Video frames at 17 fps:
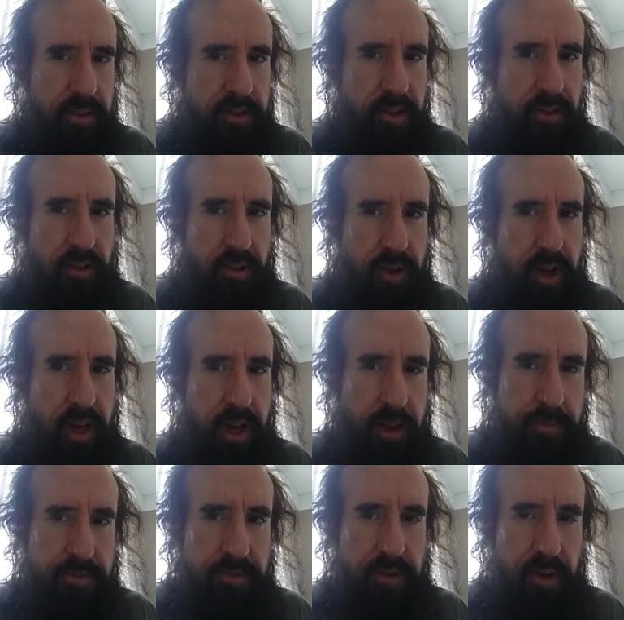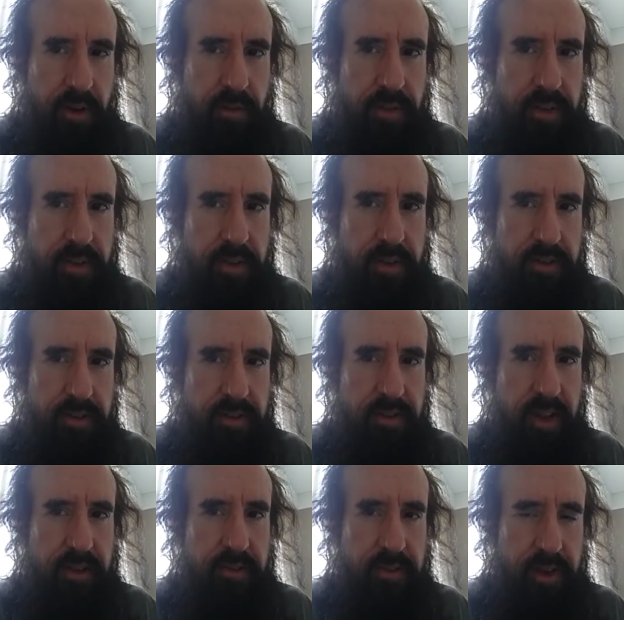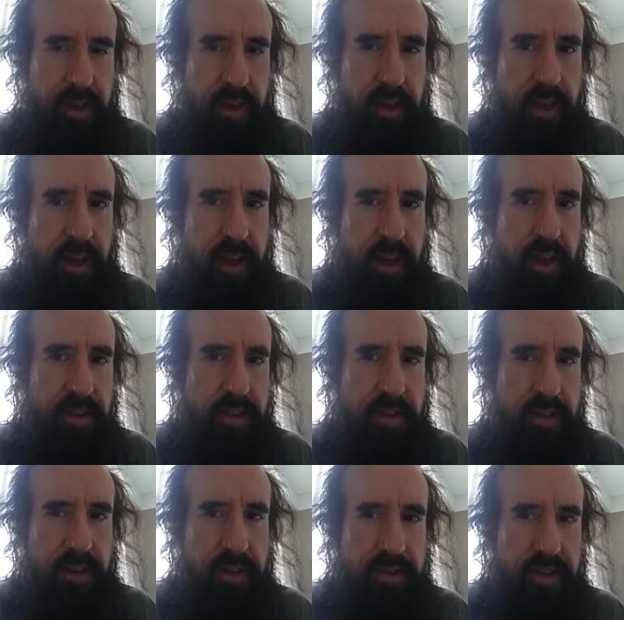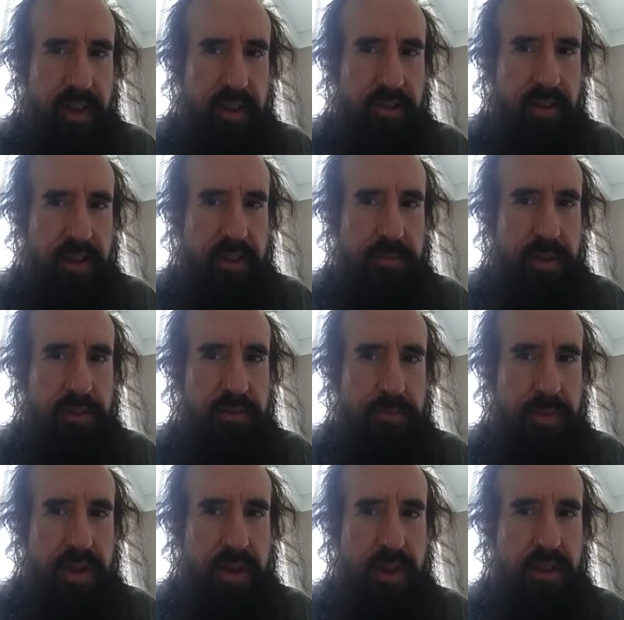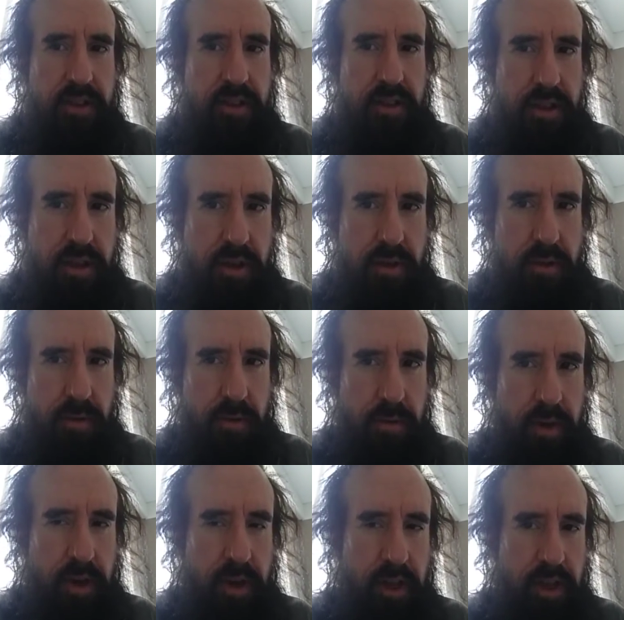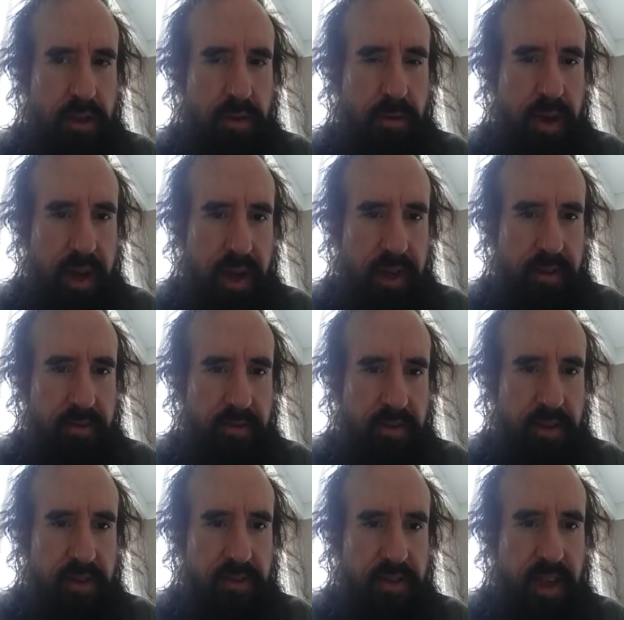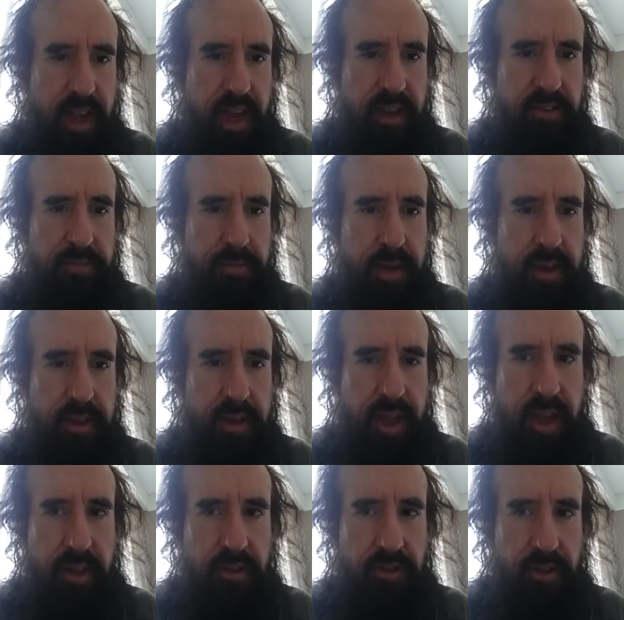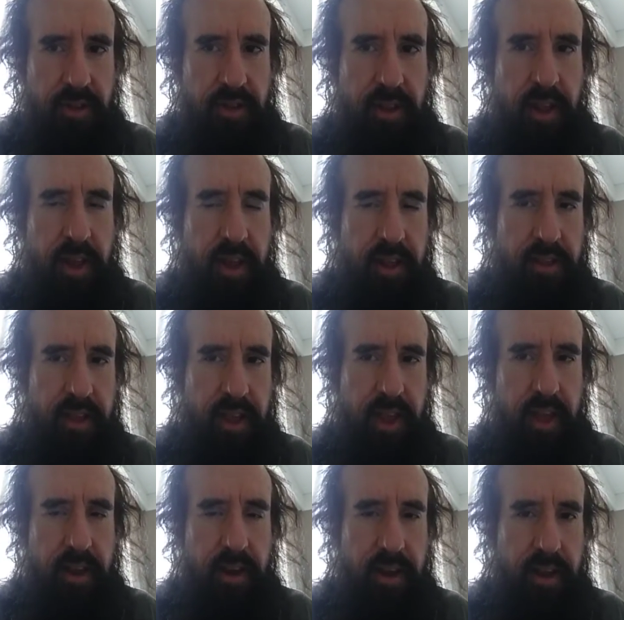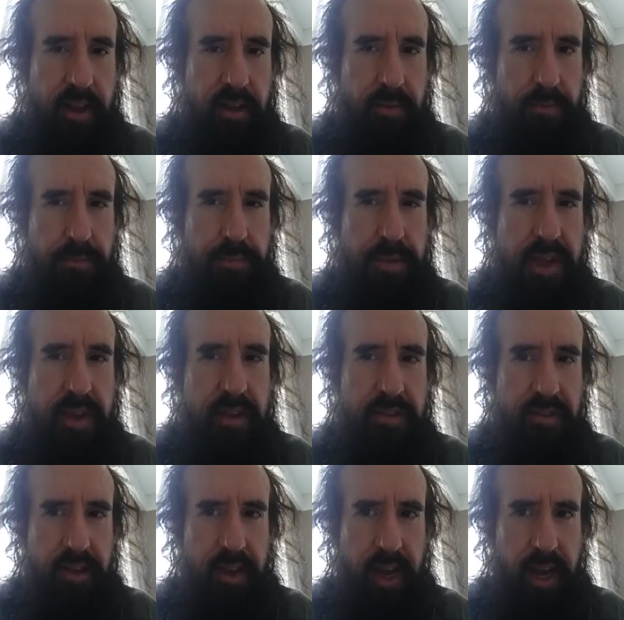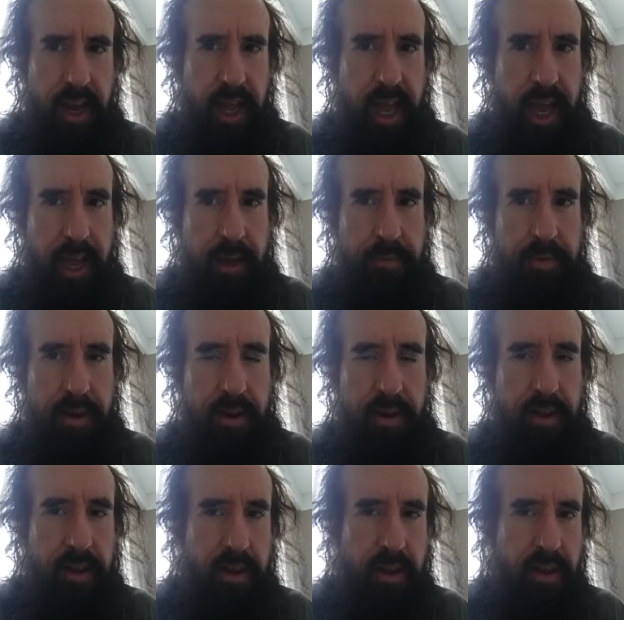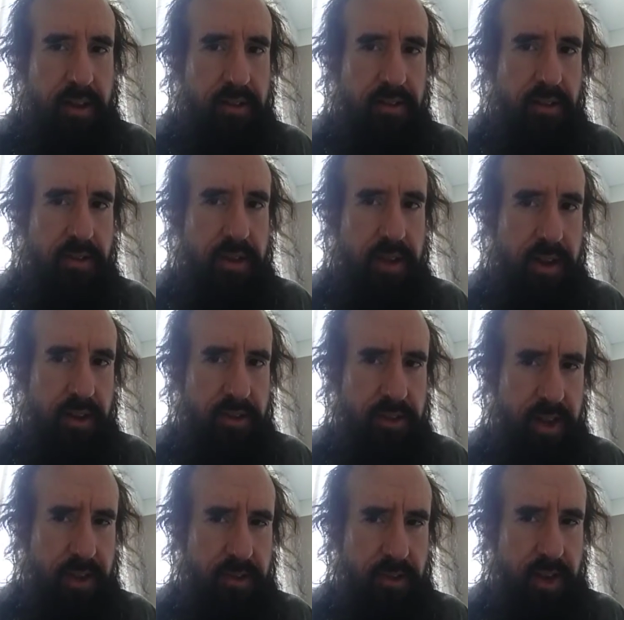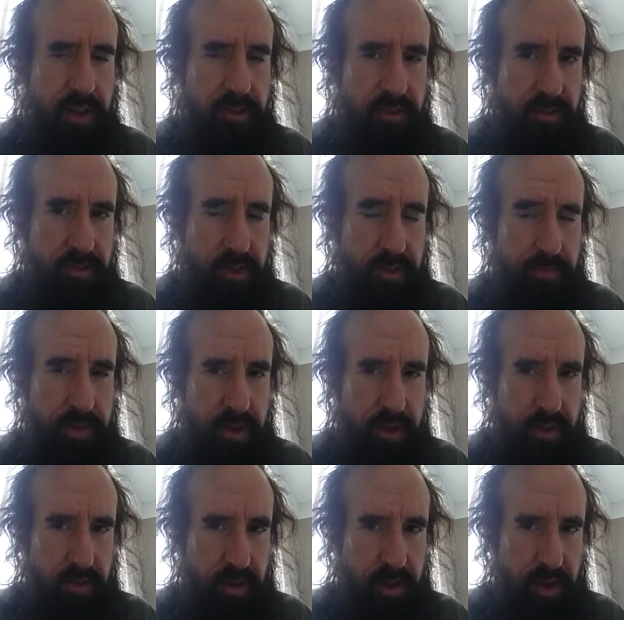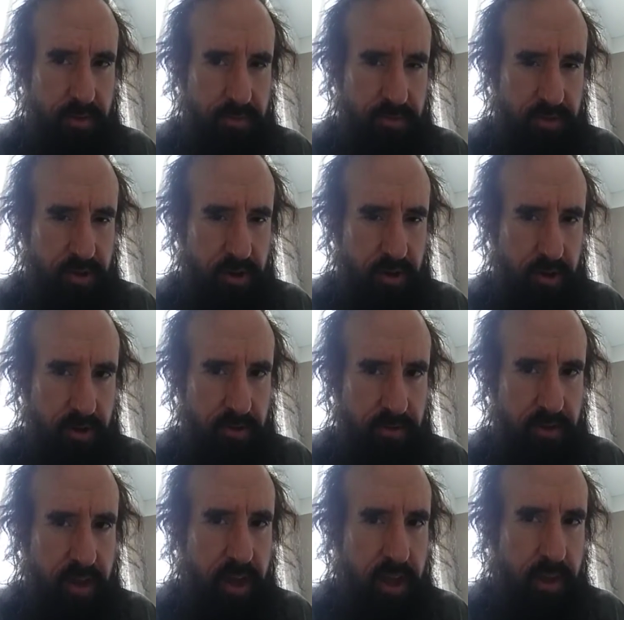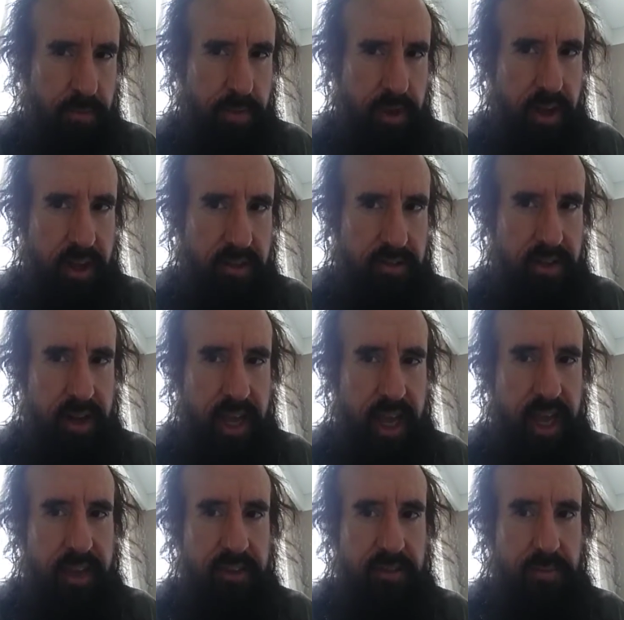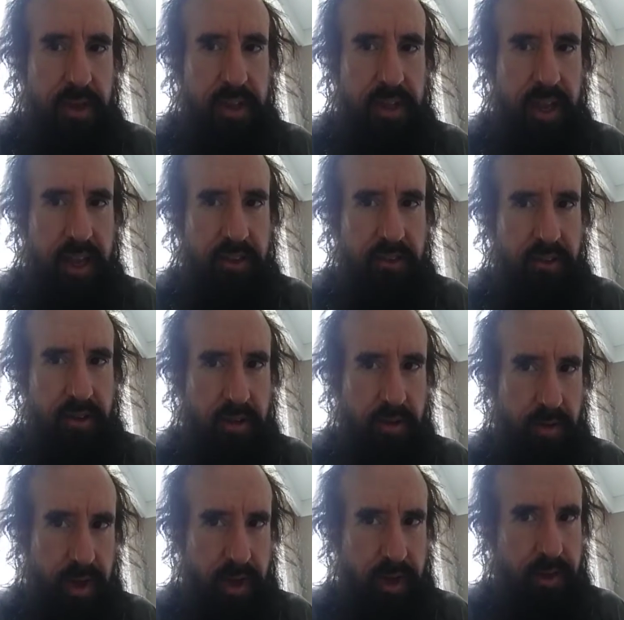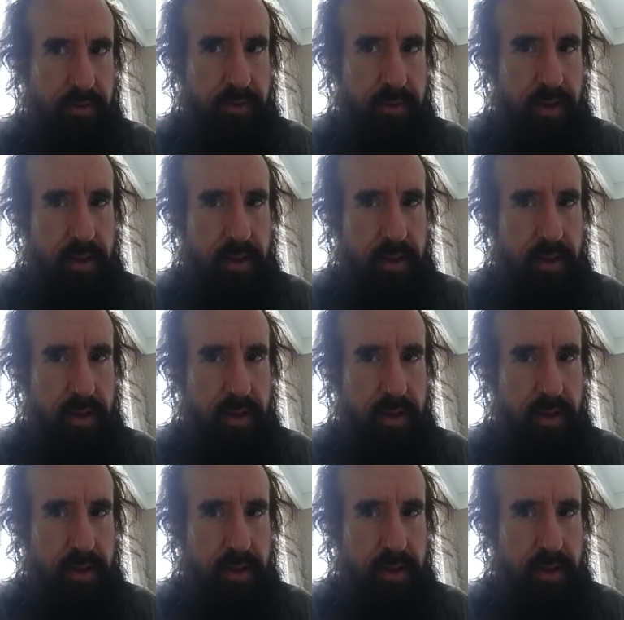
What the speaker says: since you're not observing the necessity must be in you. You have this expectation that B's got to happen. So the necessity isn't something you can observe, but it's an expectation you have.